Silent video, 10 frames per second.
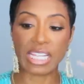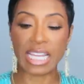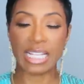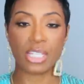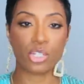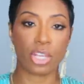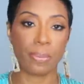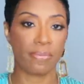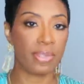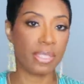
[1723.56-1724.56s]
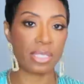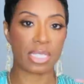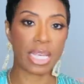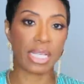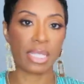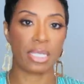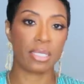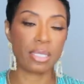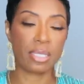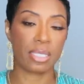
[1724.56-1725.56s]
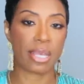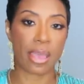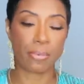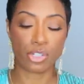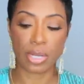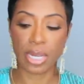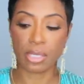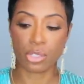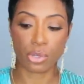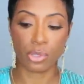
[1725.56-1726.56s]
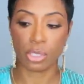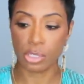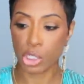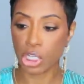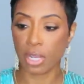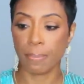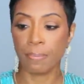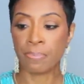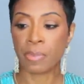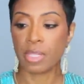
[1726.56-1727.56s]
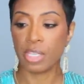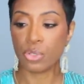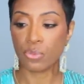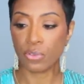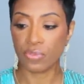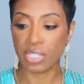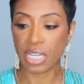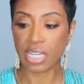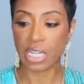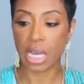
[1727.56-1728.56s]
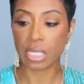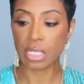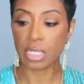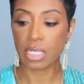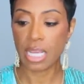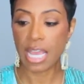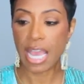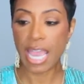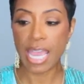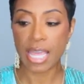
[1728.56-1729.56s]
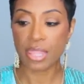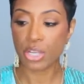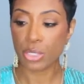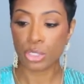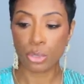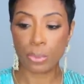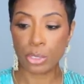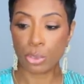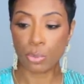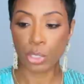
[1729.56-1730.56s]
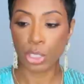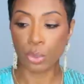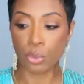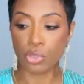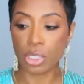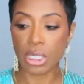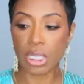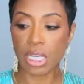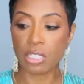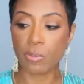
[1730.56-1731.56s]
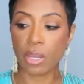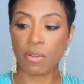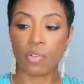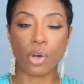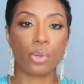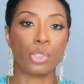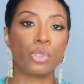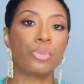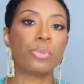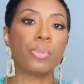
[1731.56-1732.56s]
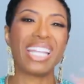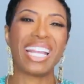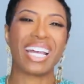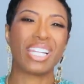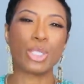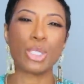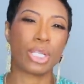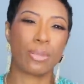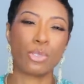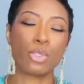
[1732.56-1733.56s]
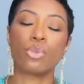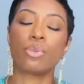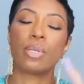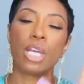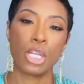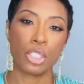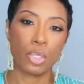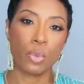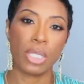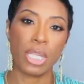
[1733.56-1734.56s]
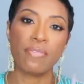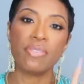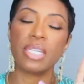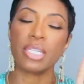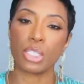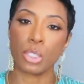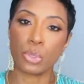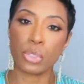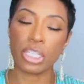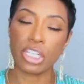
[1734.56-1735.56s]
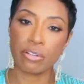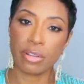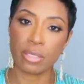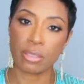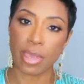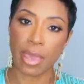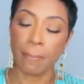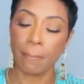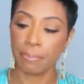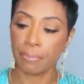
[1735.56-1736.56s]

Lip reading: I like the shape of these. It's like this abstract circular shape. These are $59 and they're super, super cute. Just a nice pair of gold hoops, but they got a little something to them. So we love these. Those are the earrings, okay?